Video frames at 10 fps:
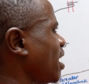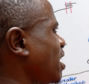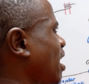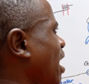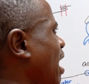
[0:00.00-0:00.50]

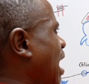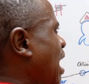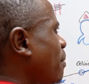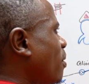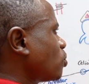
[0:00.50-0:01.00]
Now,
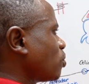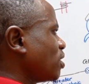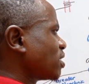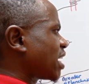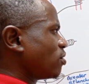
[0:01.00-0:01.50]
how about with
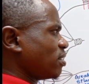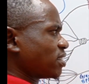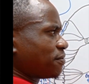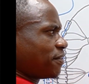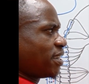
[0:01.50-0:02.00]
these kind of the
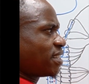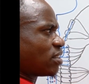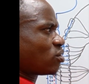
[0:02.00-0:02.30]
sphincters?